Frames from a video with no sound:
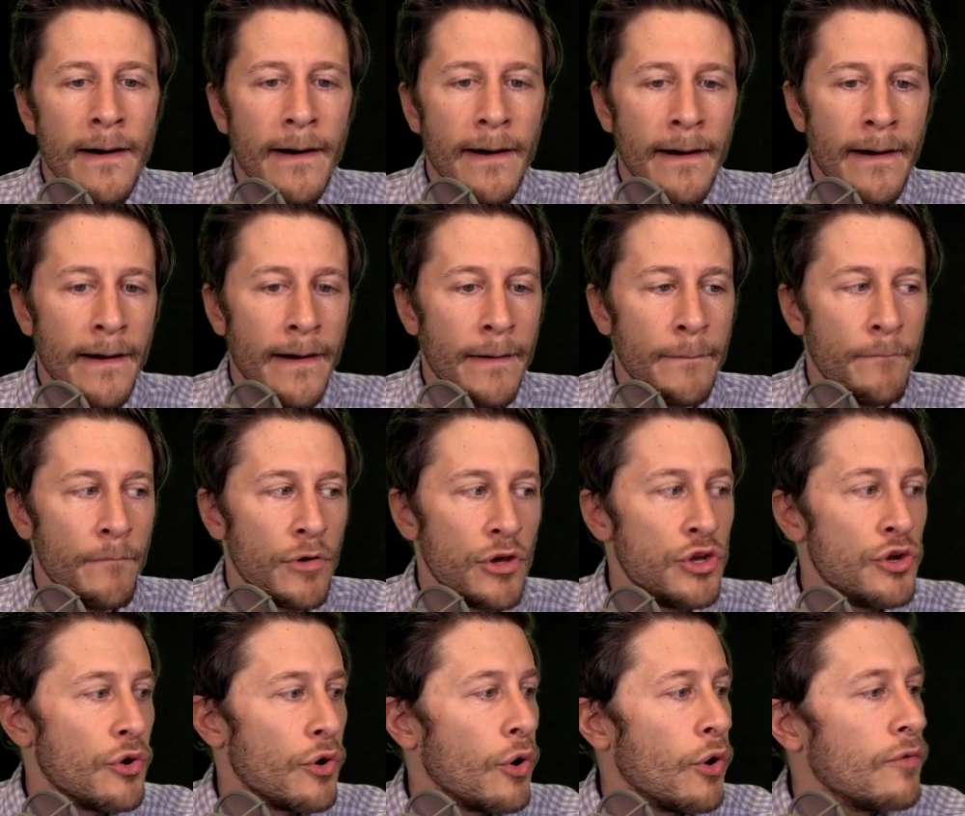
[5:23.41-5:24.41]

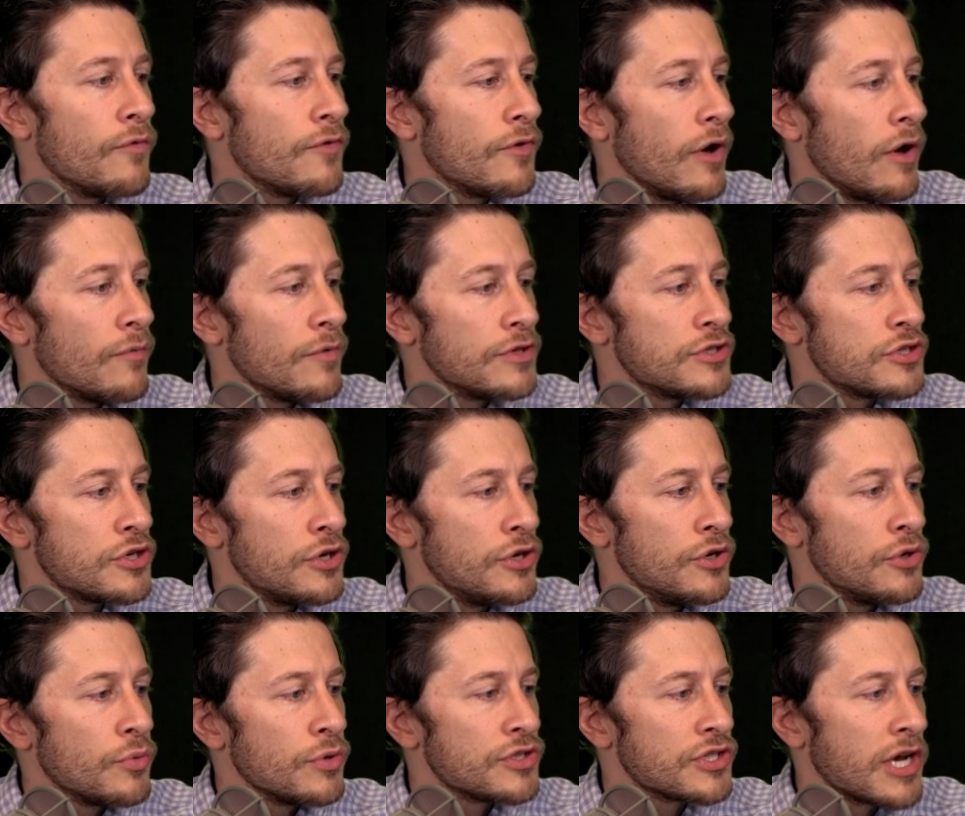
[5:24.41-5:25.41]
Your overall
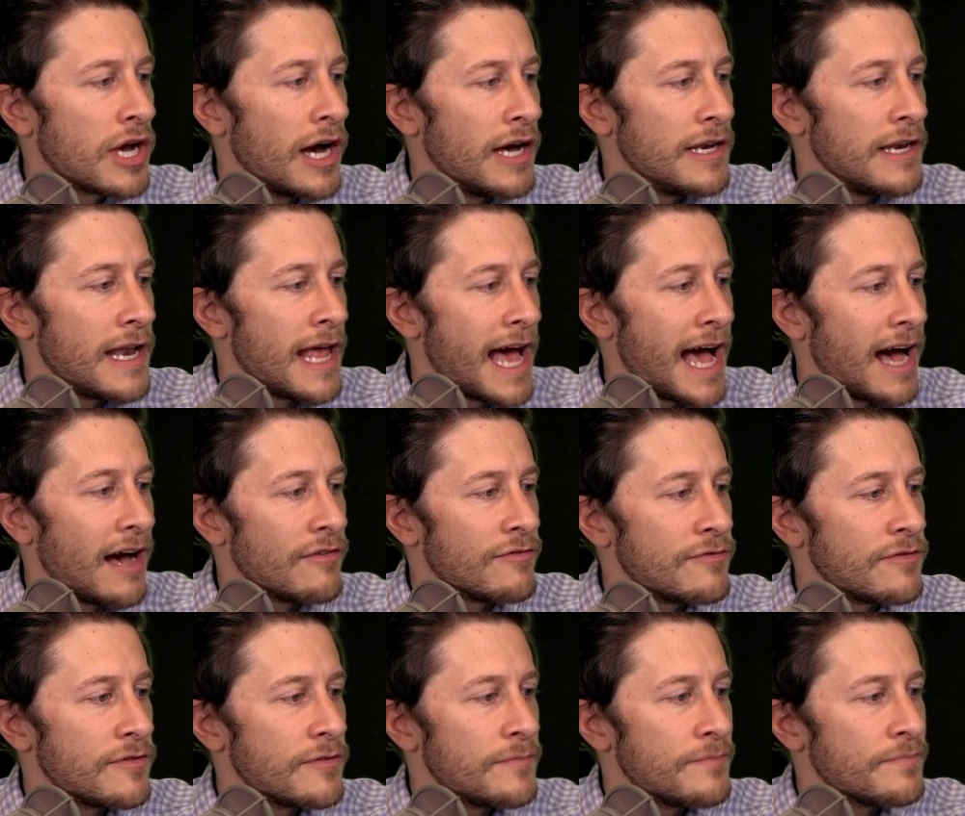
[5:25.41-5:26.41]
return was cut in half.
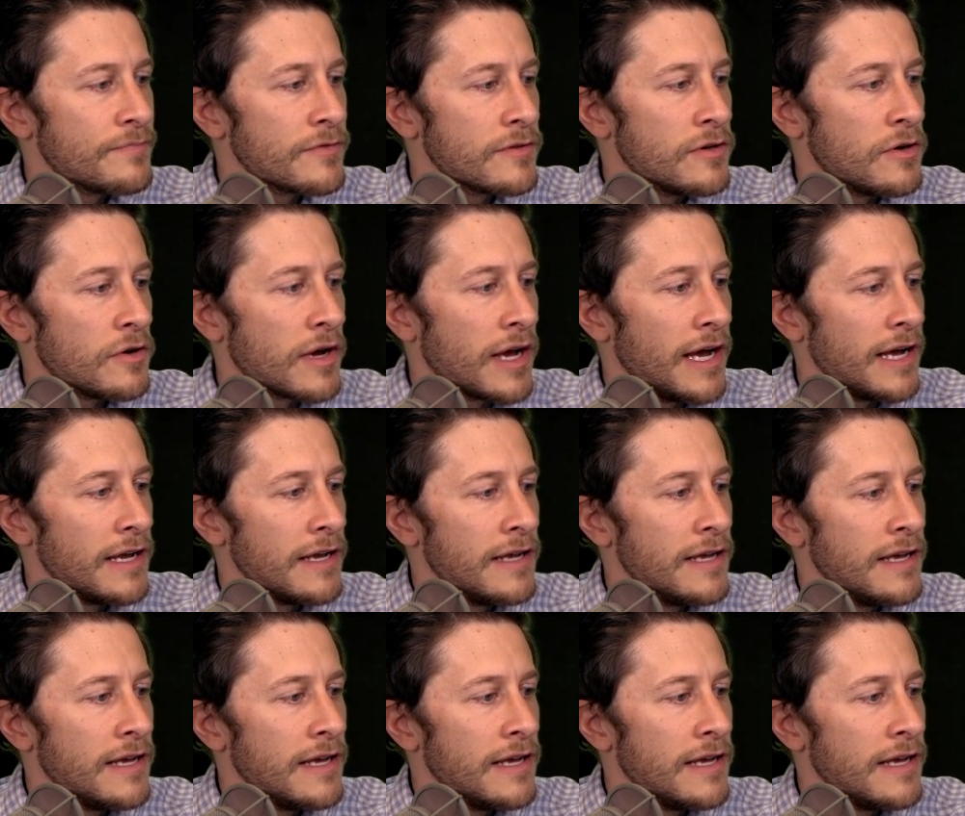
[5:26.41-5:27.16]
Okay.